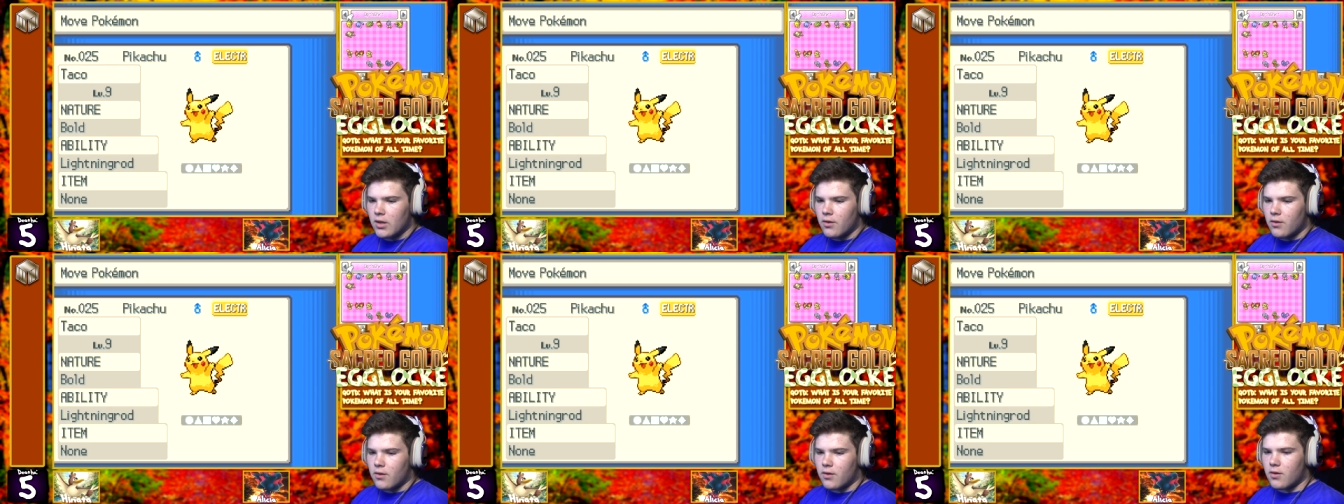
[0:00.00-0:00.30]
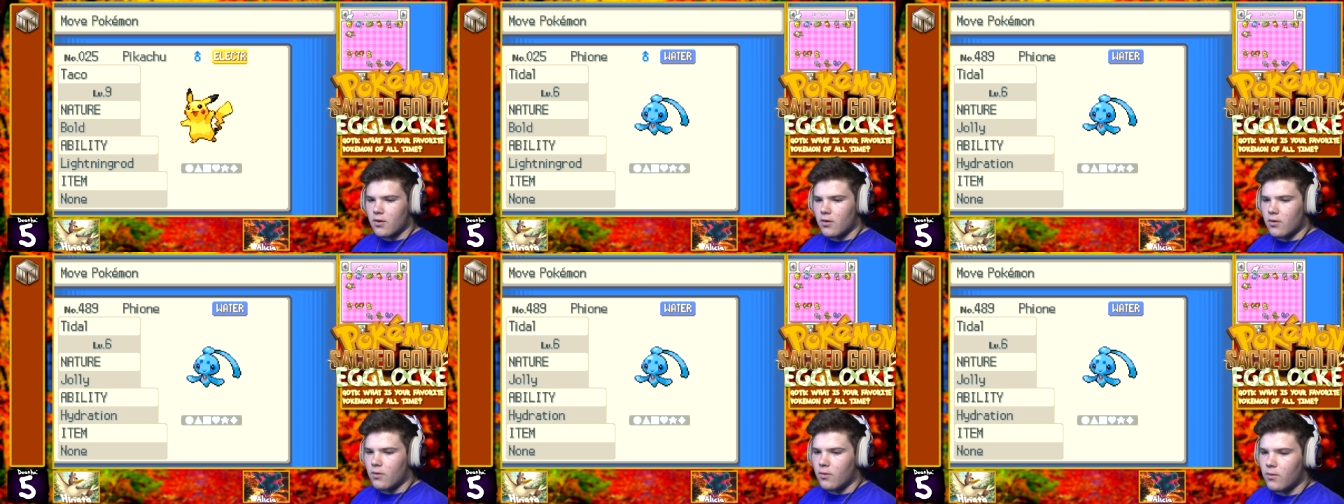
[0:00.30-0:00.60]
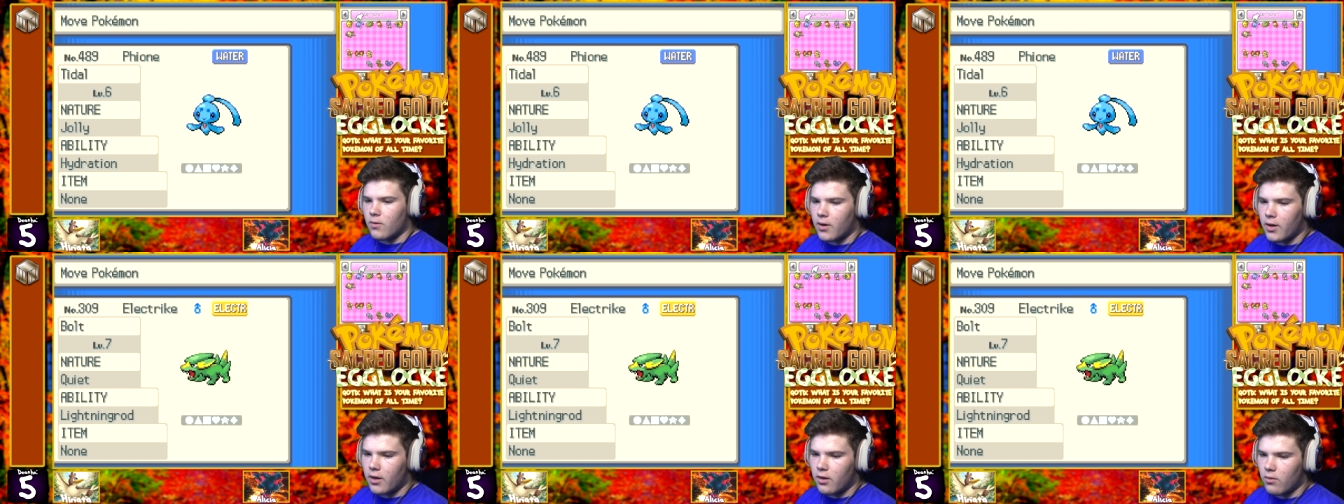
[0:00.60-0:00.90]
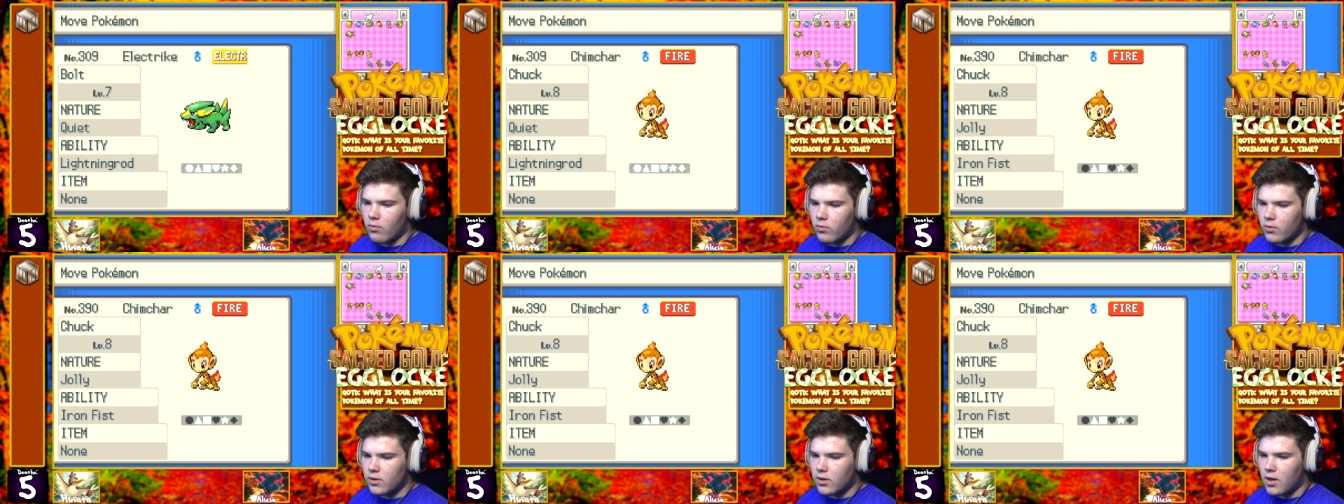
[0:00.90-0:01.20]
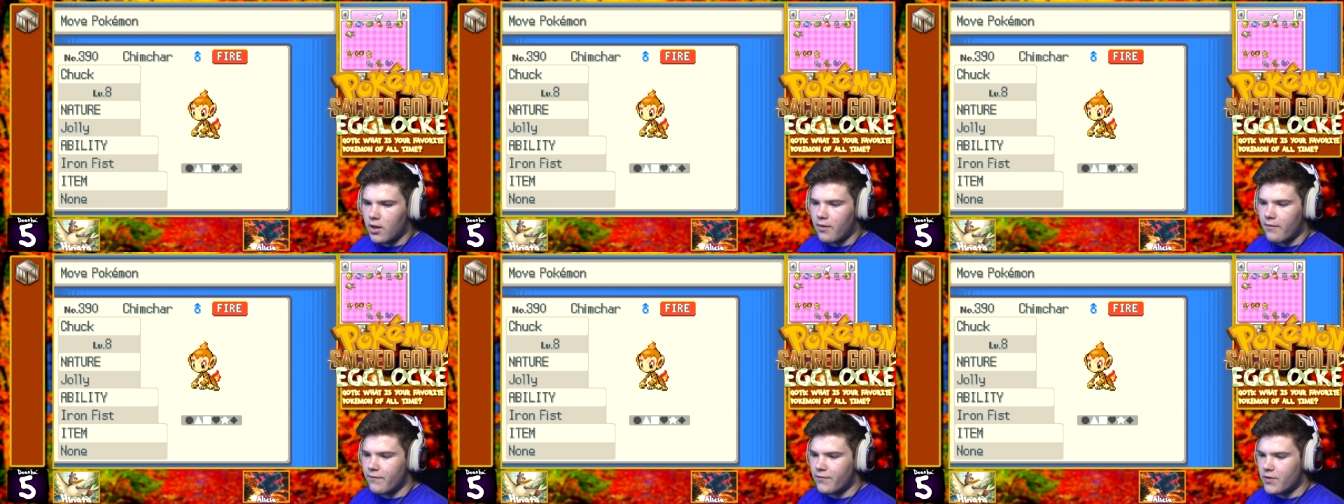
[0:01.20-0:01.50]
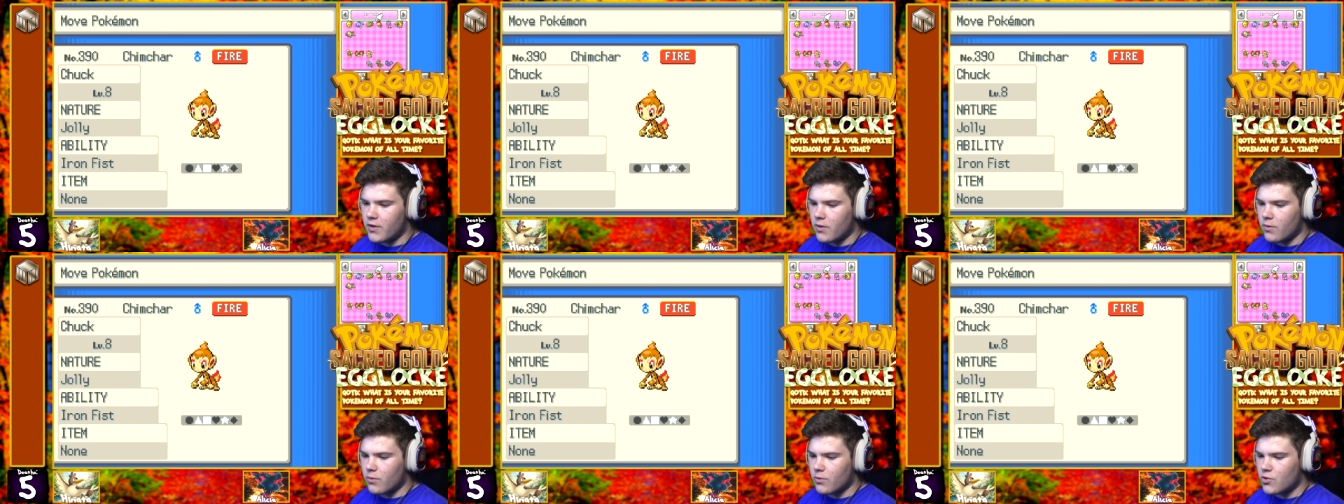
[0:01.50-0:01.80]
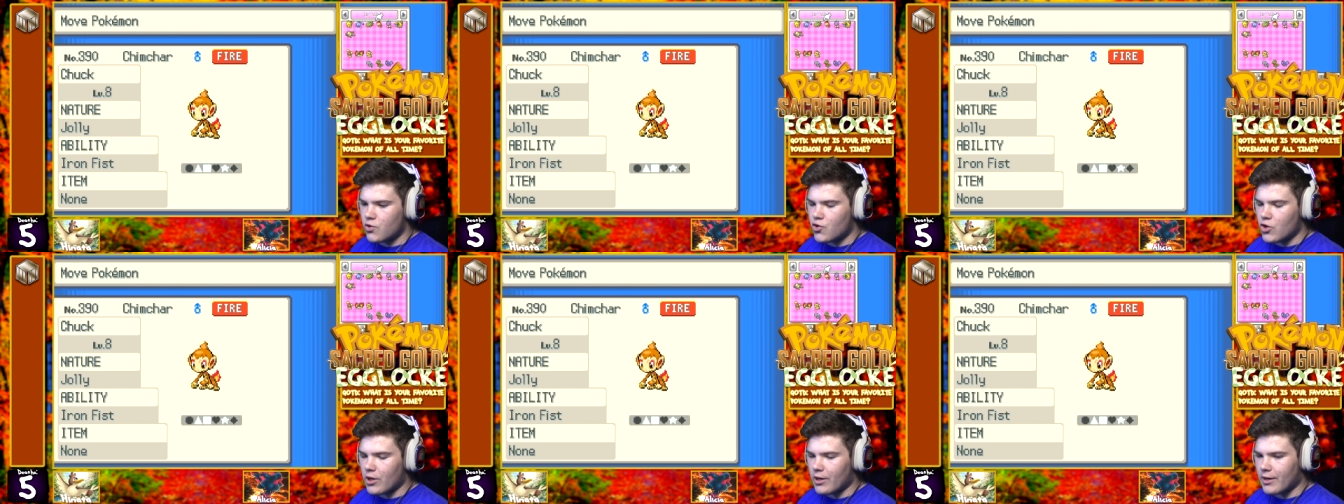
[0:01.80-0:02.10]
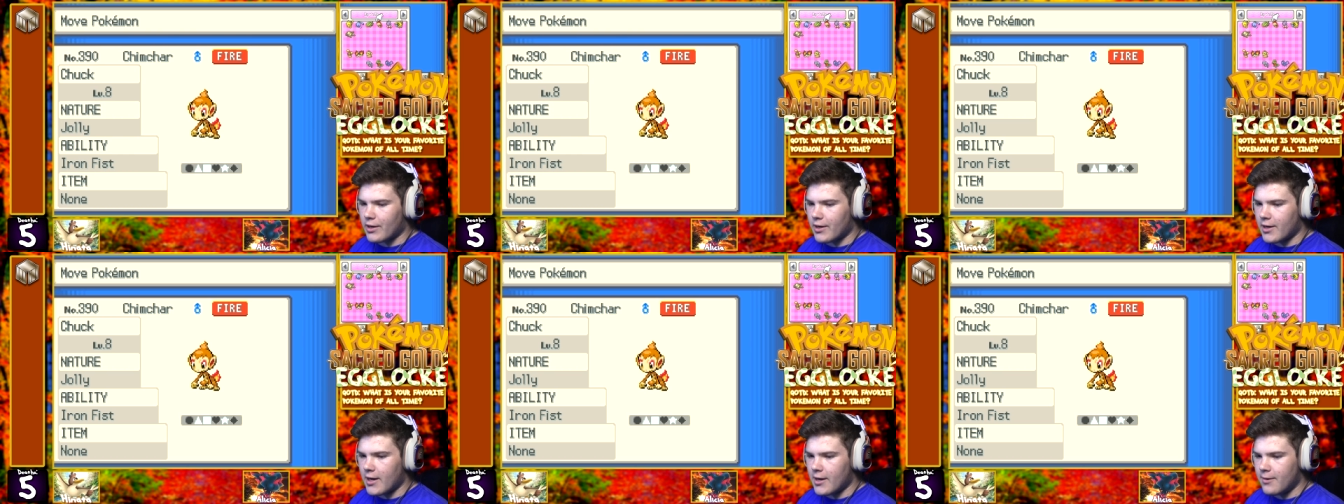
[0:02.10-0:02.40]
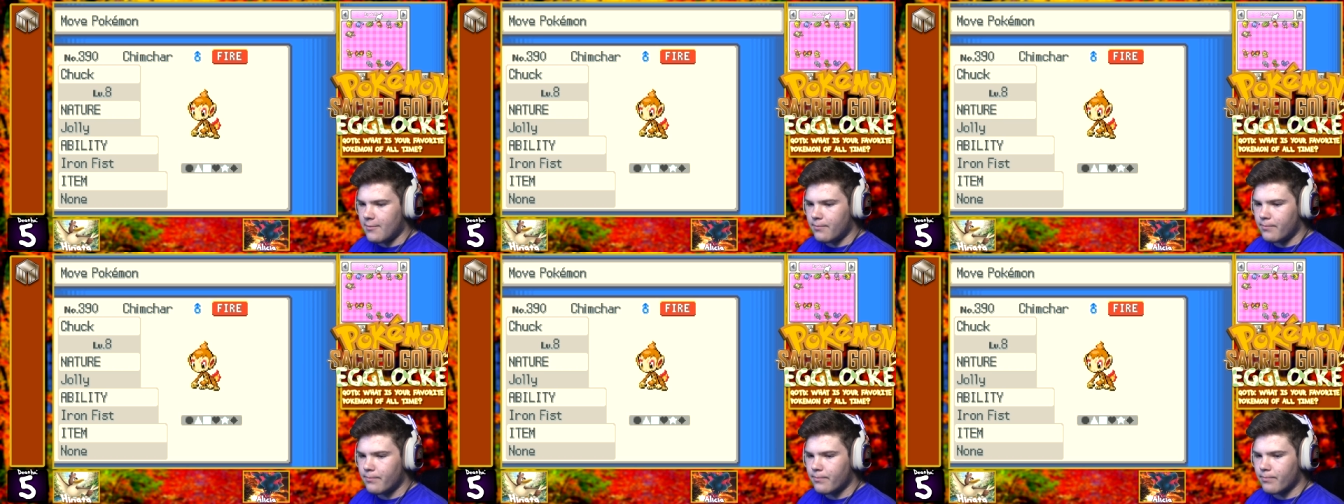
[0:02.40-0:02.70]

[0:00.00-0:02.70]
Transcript: So, I would love to use Chuck again,